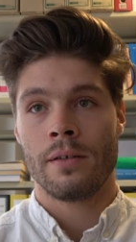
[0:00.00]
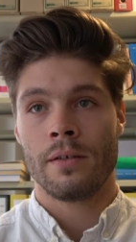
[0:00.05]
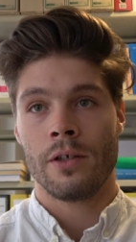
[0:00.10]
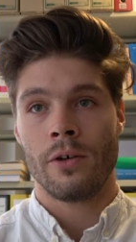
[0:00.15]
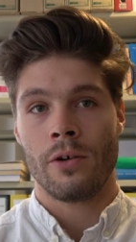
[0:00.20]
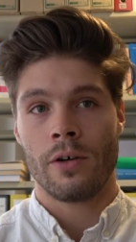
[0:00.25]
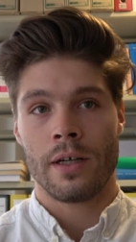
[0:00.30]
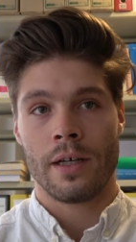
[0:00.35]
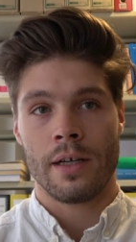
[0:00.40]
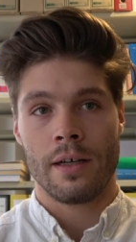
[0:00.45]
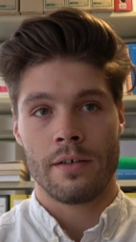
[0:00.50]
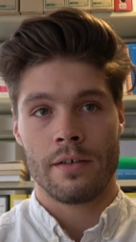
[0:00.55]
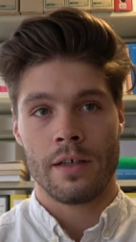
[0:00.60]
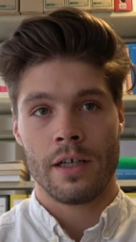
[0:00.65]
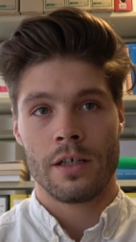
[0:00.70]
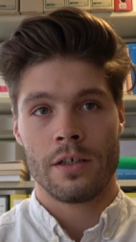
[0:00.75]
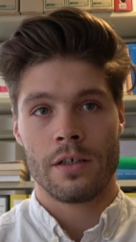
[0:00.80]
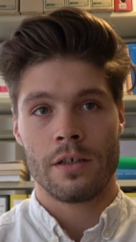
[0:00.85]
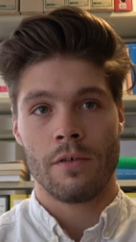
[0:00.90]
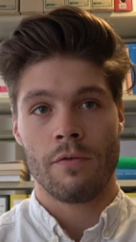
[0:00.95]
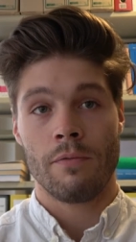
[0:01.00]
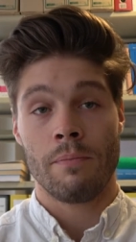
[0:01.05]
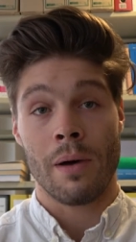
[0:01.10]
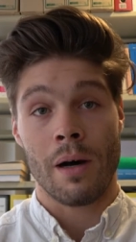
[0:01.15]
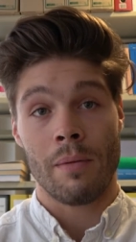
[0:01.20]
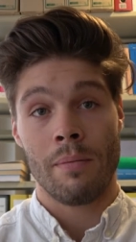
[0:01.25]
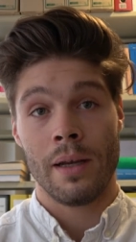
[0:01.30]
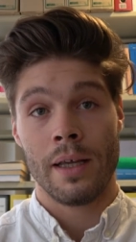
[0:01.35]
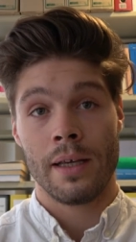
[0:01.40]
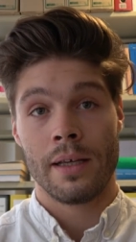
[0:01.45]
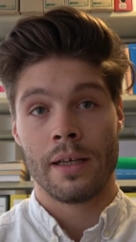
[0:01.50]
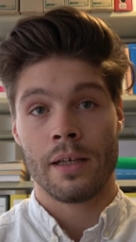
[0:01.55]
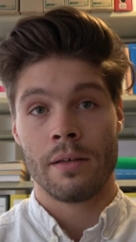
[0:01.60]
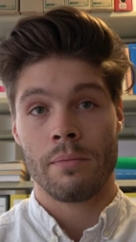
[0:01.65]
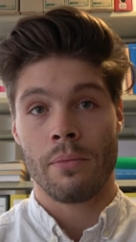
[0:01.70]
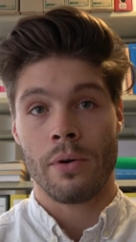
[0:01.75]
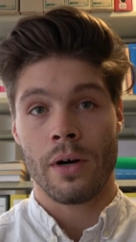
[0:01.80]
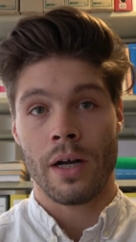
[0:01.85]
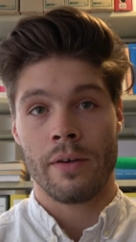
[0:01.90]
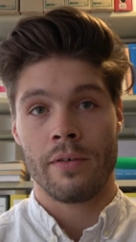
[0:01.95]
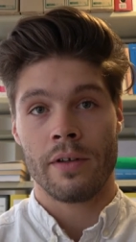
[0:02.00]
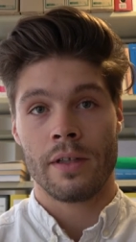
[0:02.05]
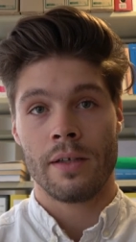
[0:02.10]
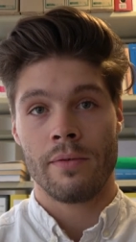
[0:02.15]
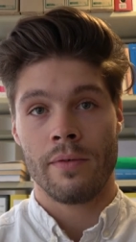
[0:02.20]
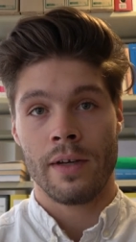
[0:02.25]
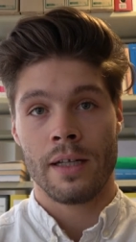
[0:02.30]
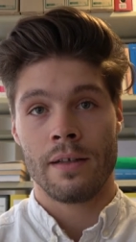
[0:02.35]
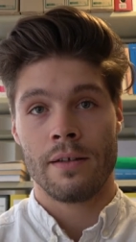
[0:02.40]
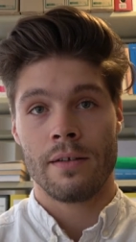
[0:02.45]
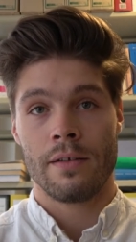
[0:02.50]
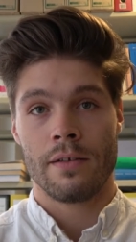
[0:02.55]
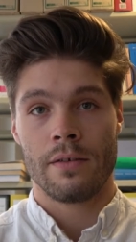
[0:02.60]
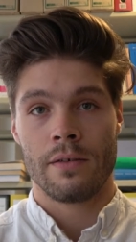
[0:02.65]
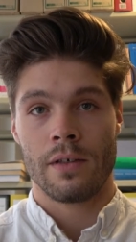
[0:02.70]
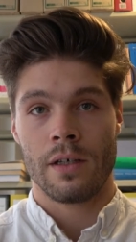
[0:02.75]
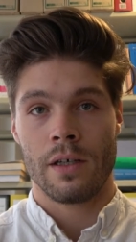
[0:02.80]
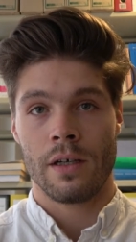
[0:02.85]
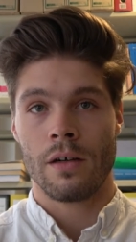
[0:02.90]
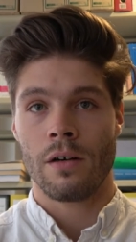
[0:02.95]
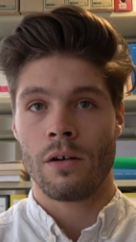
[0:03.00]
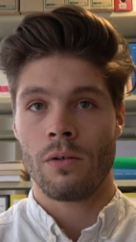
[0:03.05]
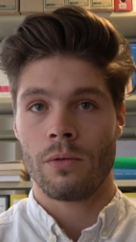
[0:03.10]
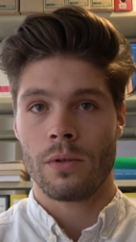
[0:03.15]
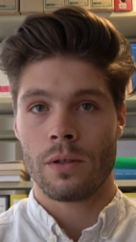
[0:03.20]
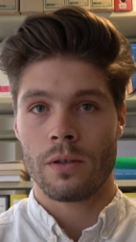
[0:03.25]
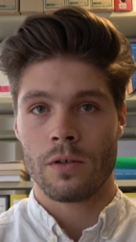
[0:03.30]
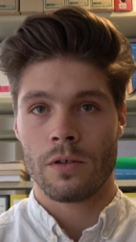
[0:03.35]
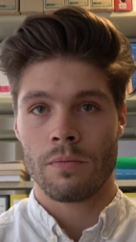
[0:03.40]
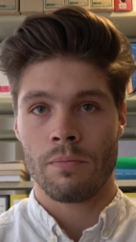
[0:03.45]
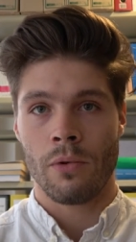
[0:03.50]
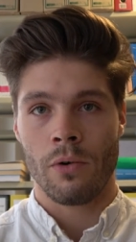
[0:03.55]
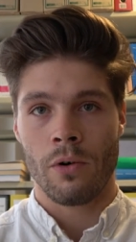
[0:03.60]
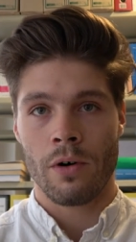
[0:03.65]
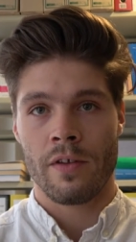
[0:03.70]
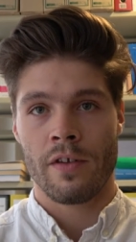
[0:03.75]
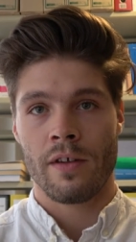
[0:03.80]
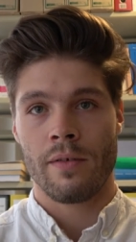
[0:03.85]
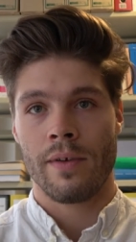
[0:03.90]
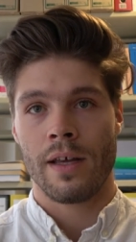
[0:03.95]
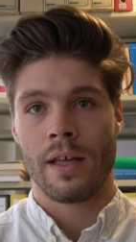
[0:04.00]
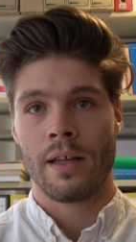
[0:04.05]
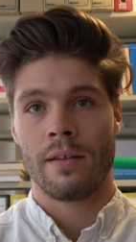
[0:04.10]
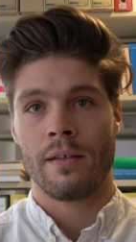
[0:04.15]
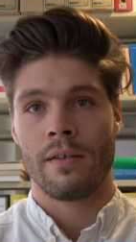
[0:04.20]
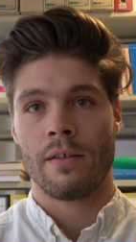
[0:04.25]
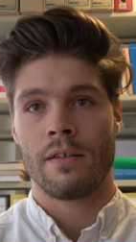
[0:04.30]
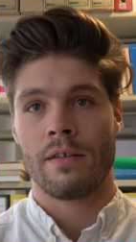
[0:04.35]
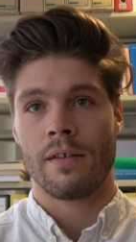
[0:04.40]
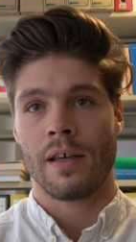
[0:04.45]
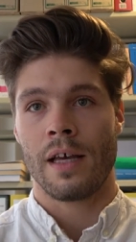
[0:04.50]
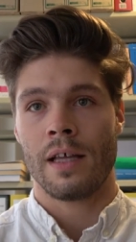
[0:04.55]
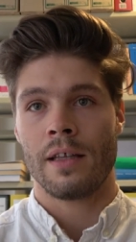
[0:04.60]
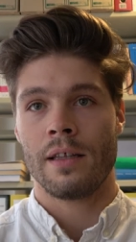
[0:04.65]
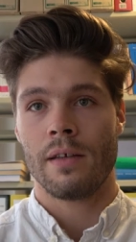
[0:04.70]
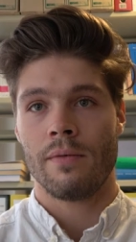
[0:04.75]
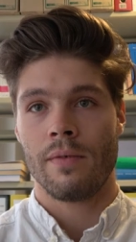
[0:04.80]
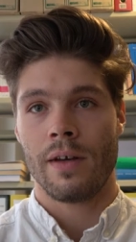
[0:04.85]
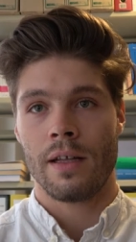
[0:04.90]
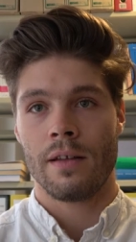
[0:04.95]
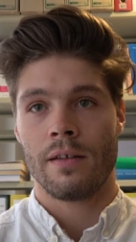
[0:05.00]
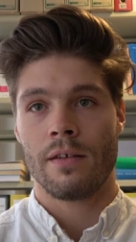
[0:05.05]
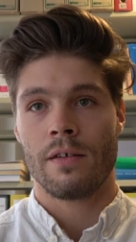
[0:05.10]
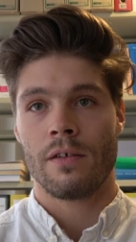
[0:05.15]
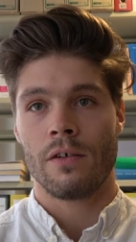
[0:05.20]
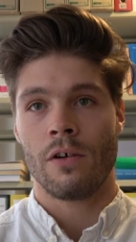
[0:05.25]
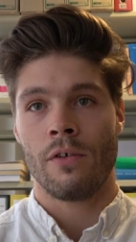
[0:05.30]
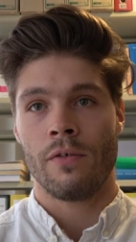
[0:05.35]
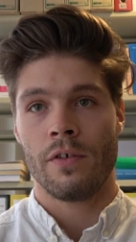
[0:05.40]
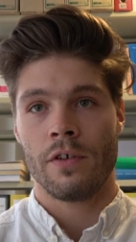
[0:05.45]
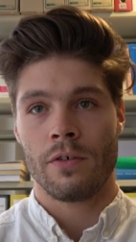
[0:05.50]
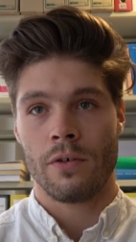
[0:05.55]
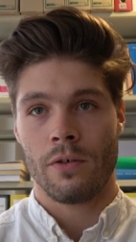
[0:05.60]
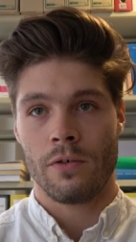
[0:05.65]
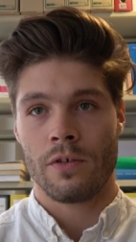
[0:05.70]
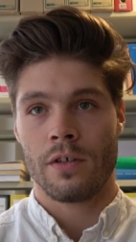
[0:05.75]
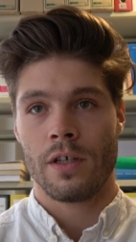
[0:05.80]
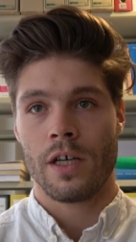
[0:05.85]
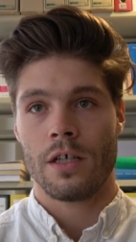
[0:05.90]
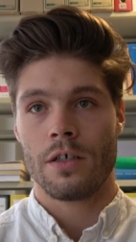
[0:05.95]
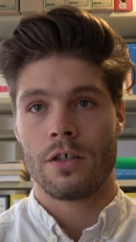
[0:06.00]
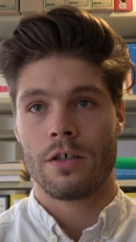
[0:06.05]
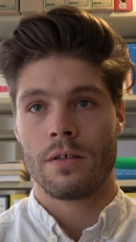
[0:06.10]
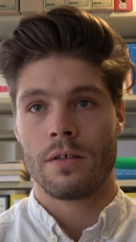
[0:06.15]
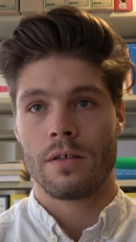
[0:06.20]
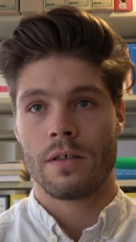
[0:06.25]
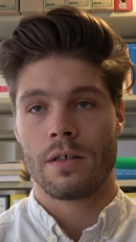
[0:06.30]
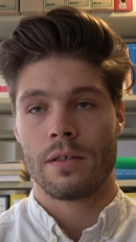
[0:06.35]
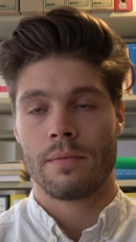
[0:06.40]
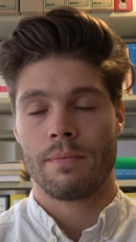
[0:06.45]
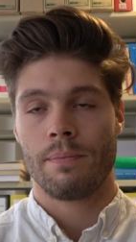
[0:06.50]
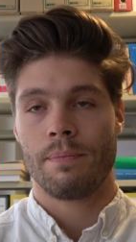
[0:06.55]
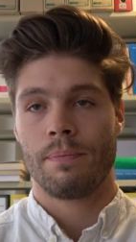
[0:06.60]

the organization of public and private events, including sports events and events of associations.